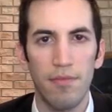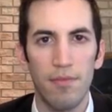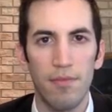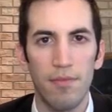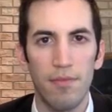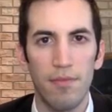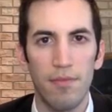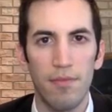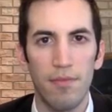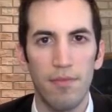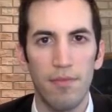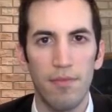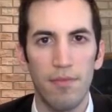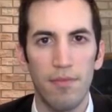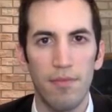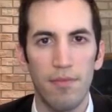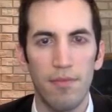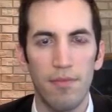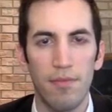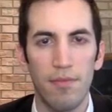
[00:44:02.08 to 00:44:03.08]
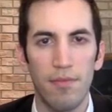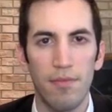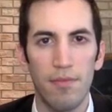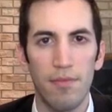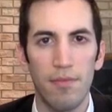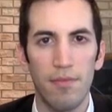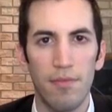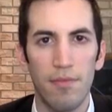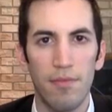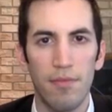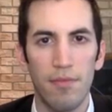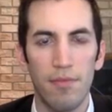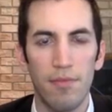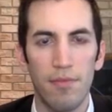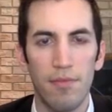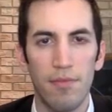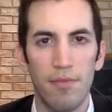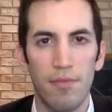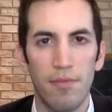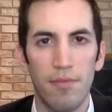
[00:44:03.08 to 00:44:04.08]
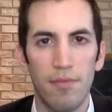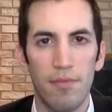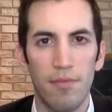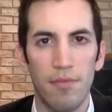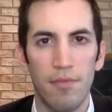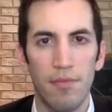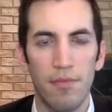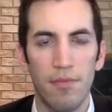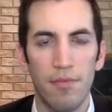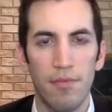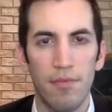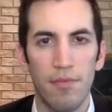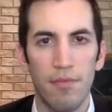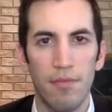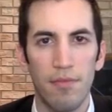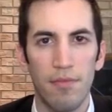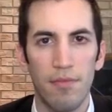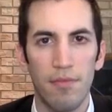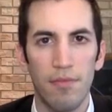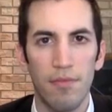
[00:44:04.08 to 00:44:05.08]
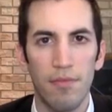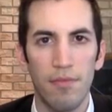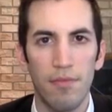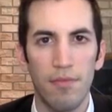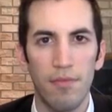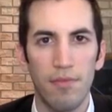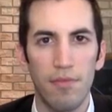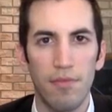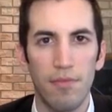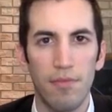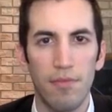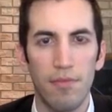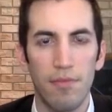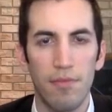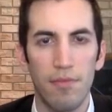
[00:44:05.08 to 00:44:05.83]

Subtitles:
(silent)